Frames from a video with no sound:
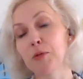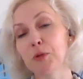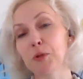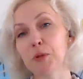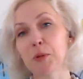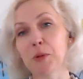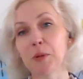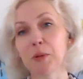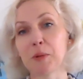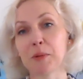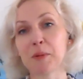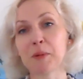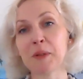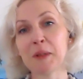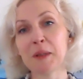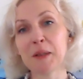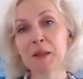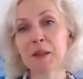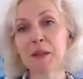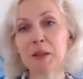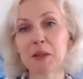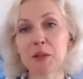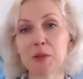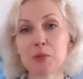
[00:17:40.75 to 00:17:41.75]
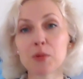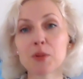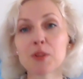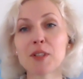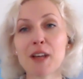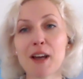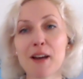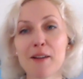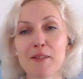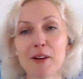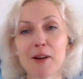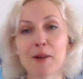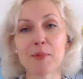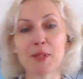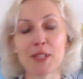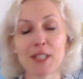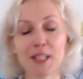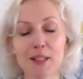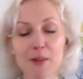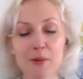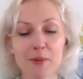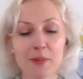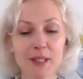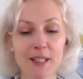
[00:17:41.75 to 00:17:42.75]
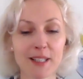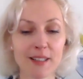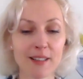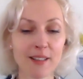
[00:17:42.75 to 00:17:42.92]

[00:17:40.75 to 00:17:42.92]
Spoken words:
So it would have happened anyway.